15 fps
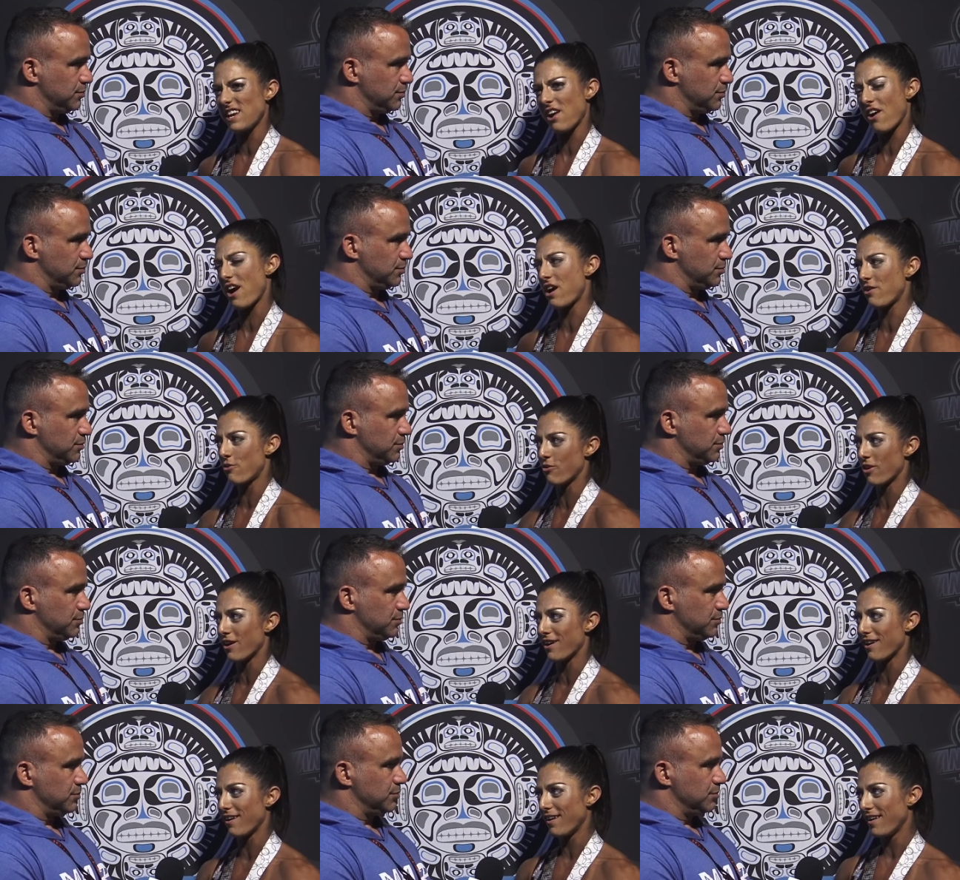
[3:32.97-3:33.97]
Speaker 1: Sarah
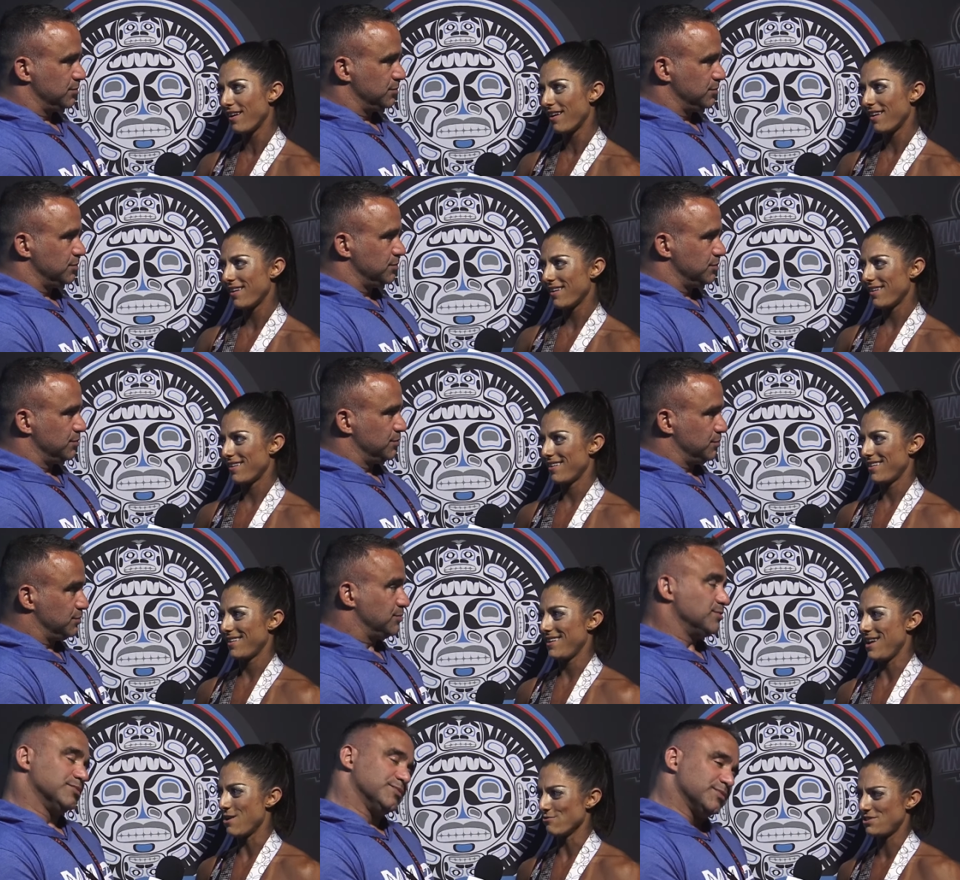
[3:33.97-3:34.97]
or
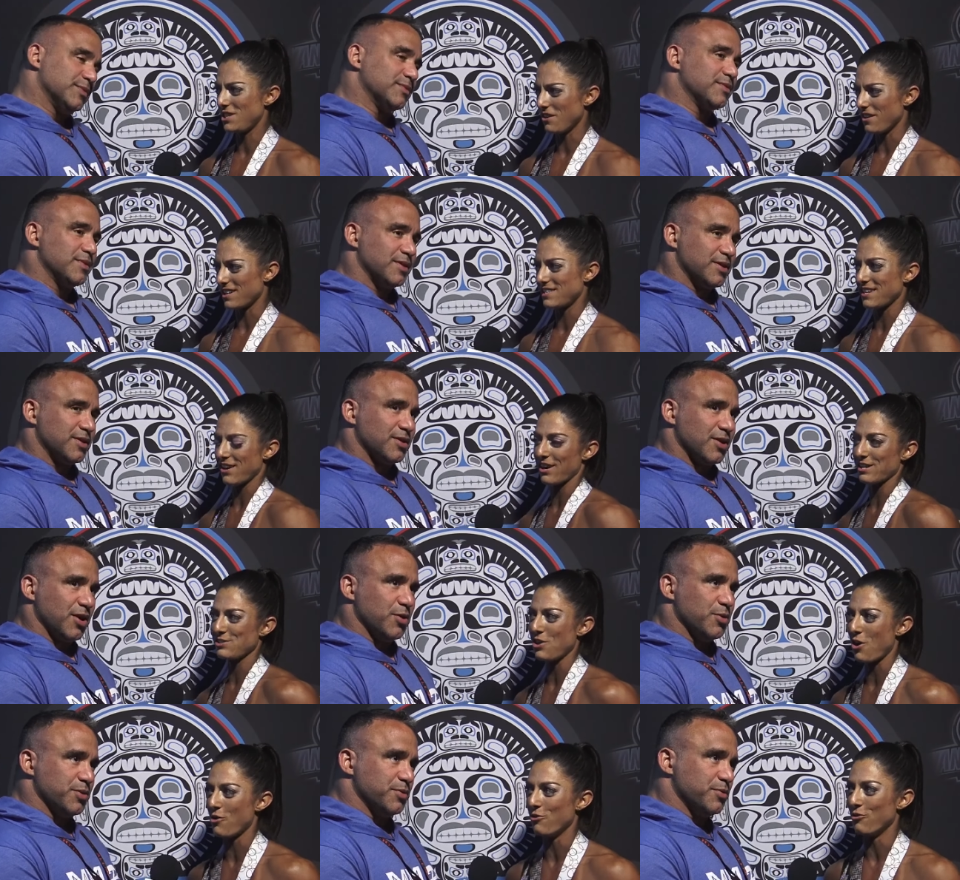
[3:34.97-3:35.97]
you know serious Sarah.
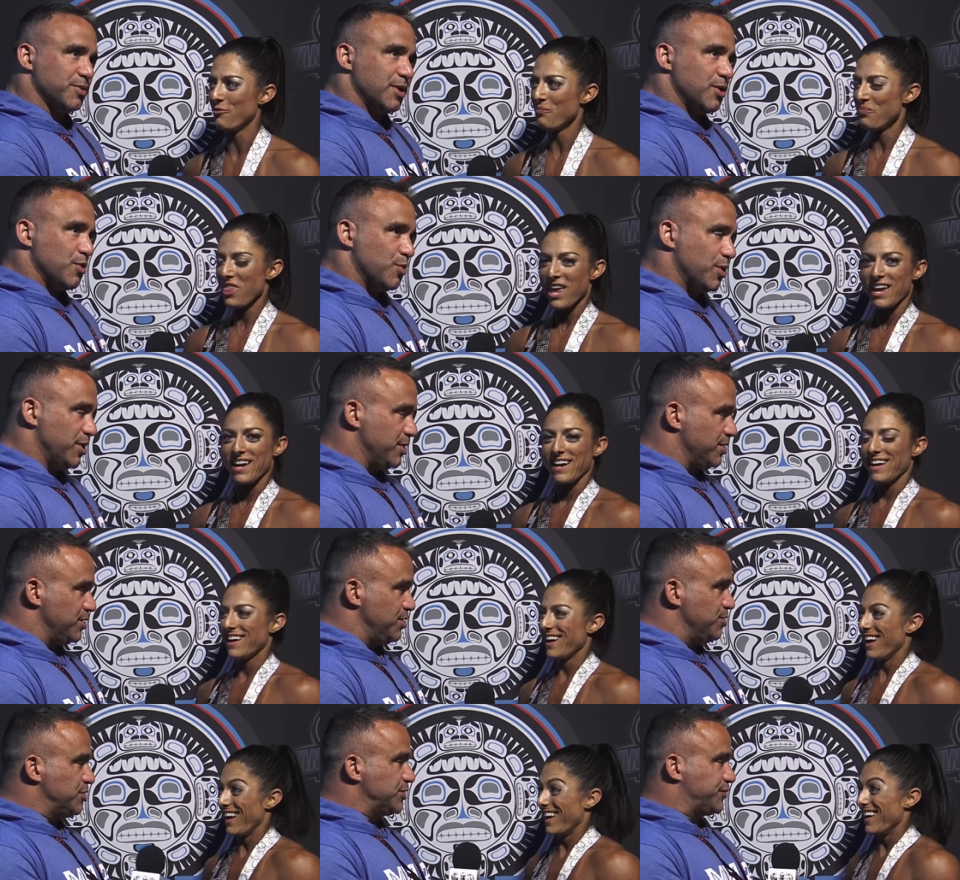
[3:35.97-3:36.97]
Oh. So
Speaker 2: well,
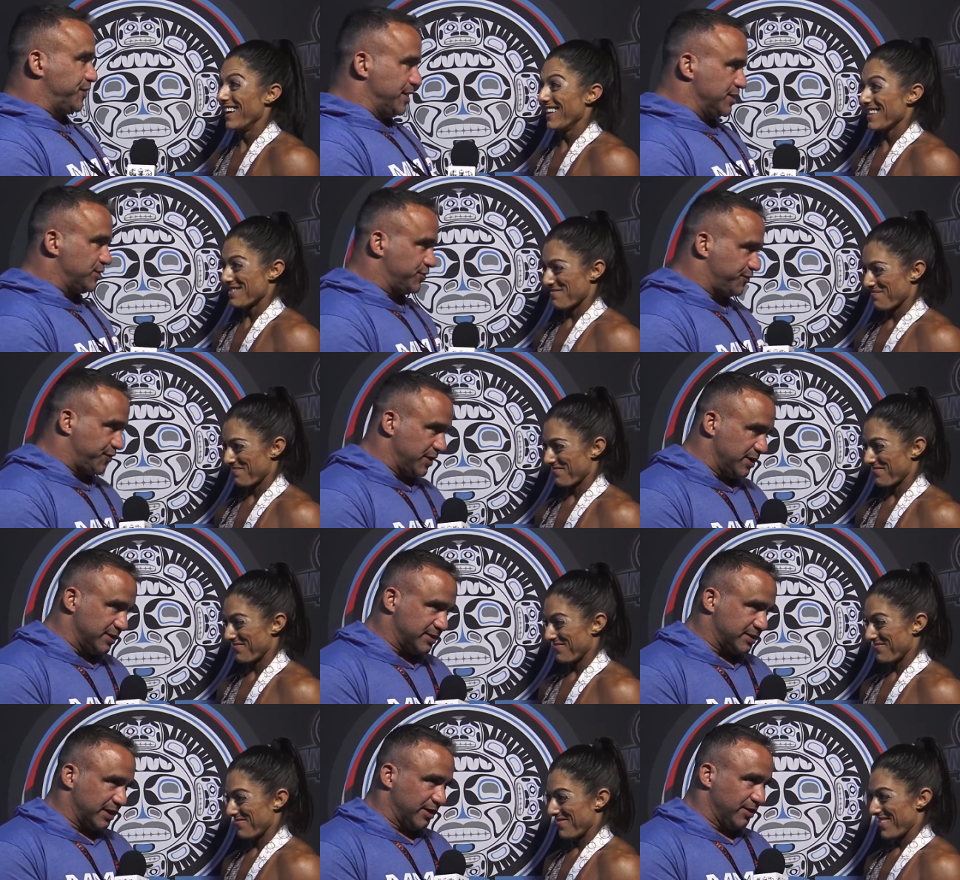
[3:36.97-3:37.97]
you just finished
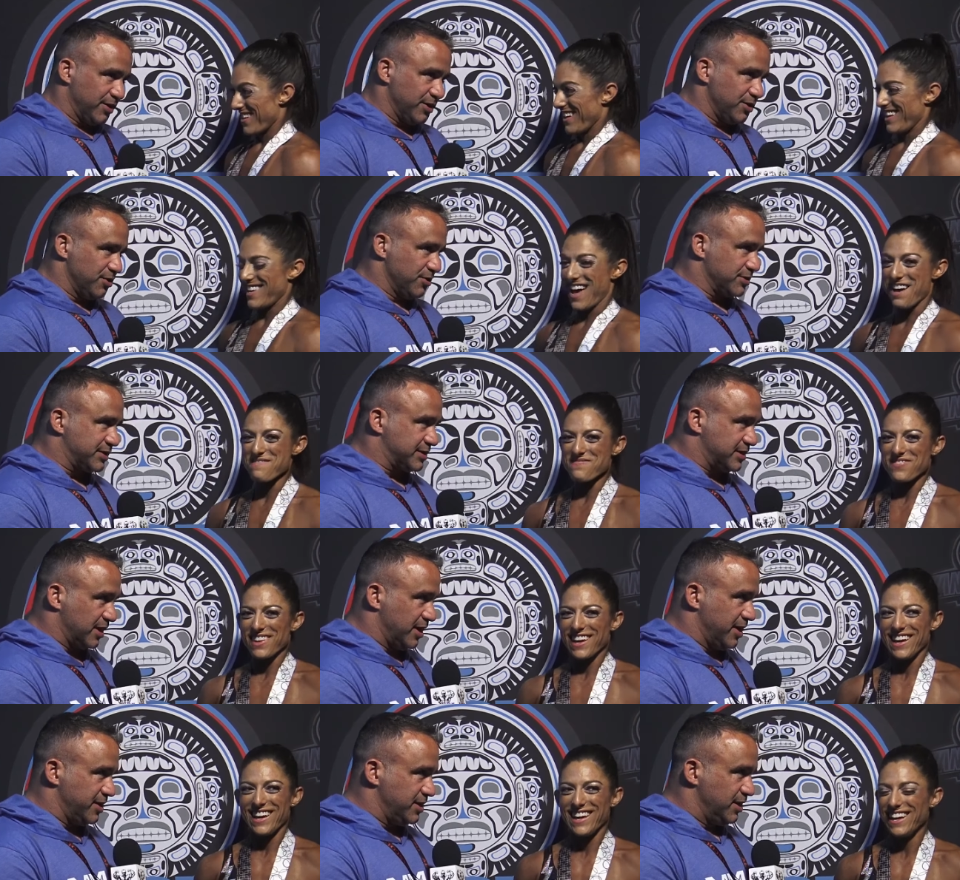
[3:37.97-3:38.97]
fitness, Sarah. You're yep. a
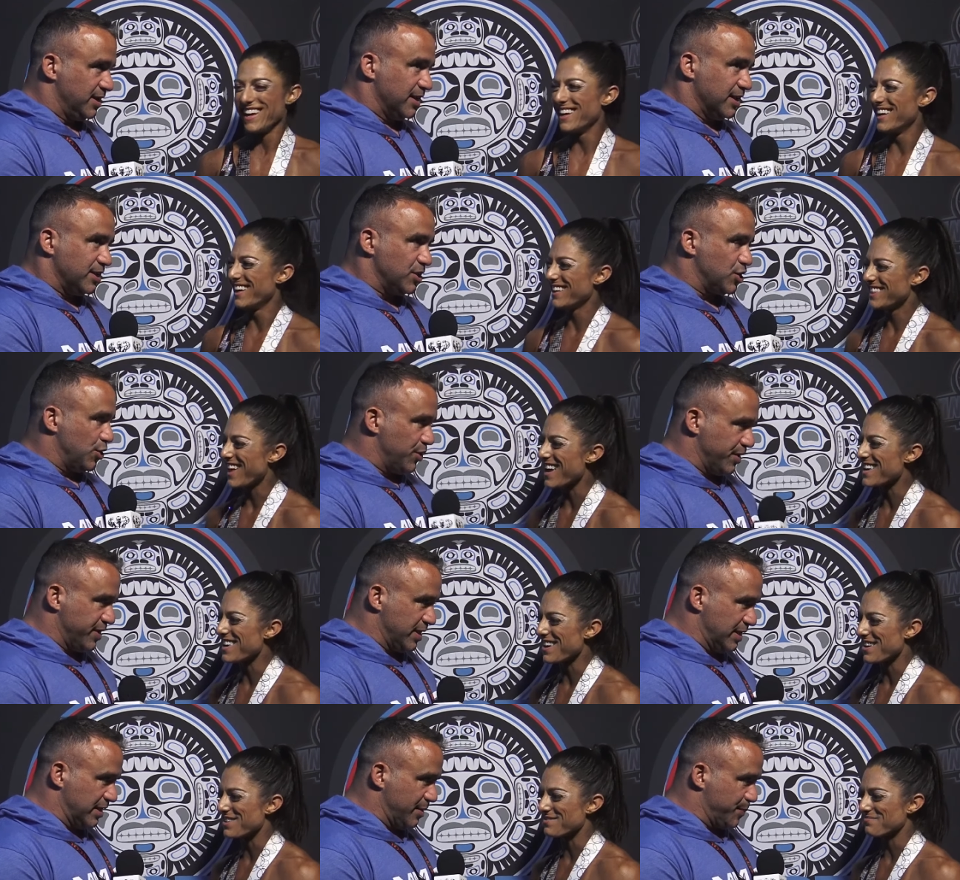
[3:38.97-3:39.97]
stud. You're going to
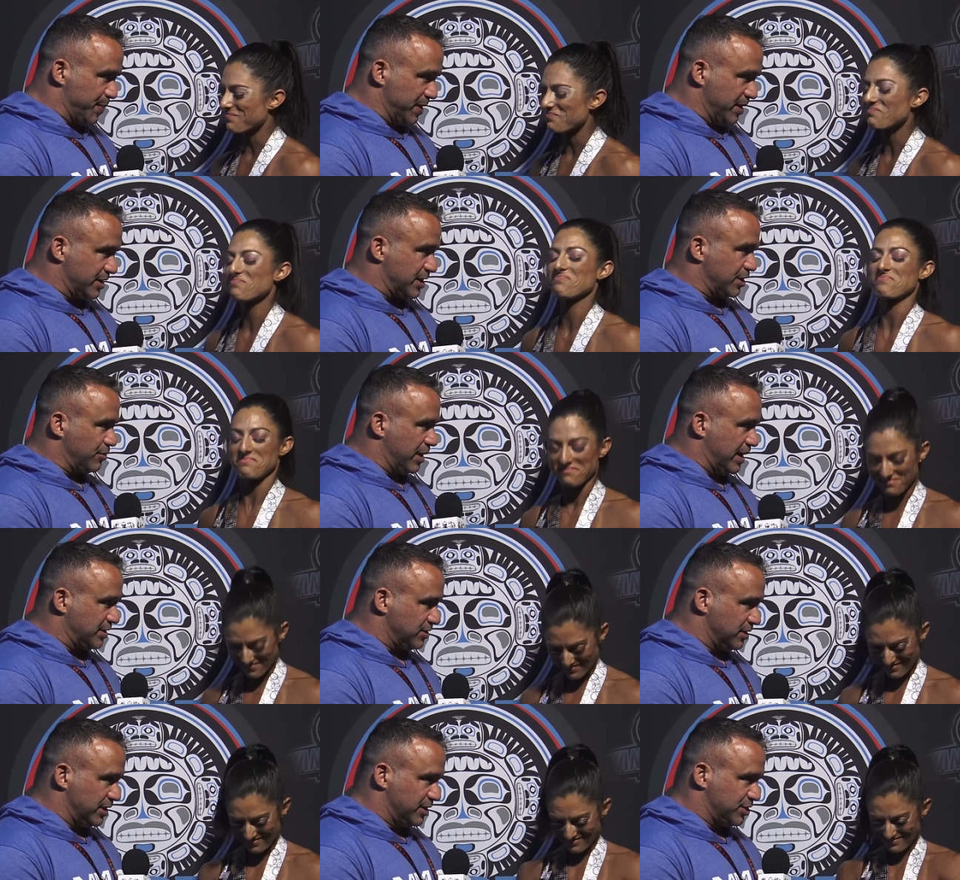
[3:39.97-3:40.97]
the Olympia.
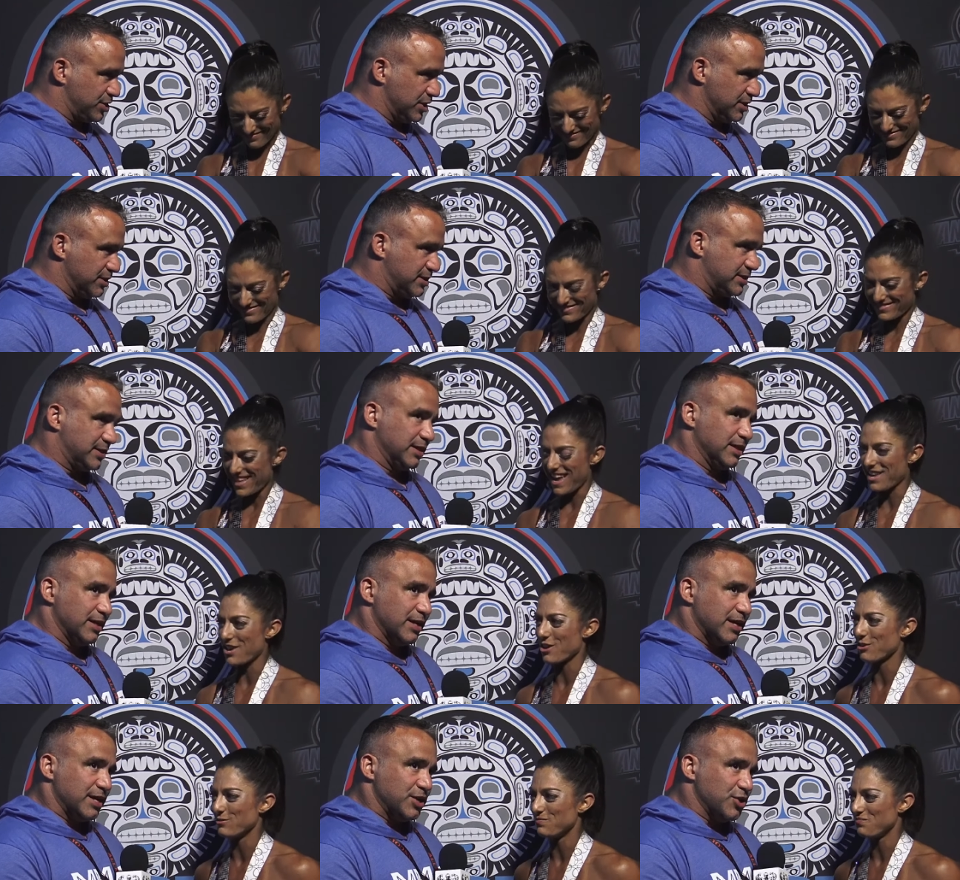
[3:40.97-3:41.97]
Congratulations. Thank
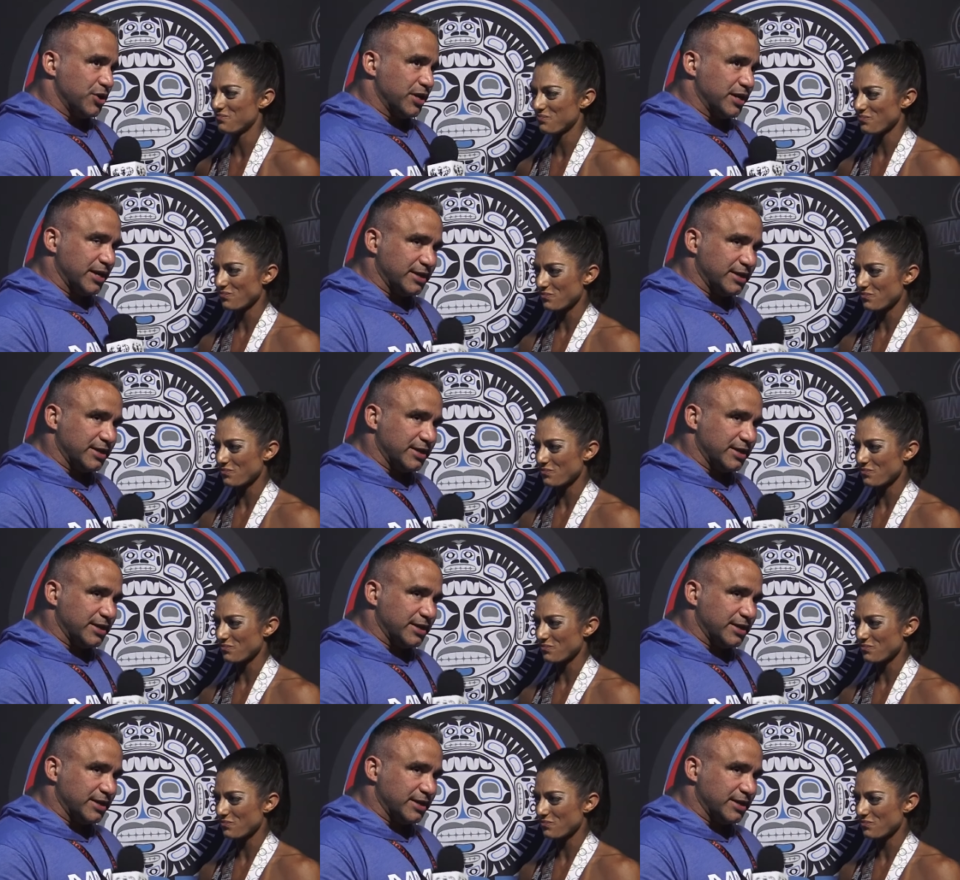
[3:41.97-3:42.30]
you. You're going to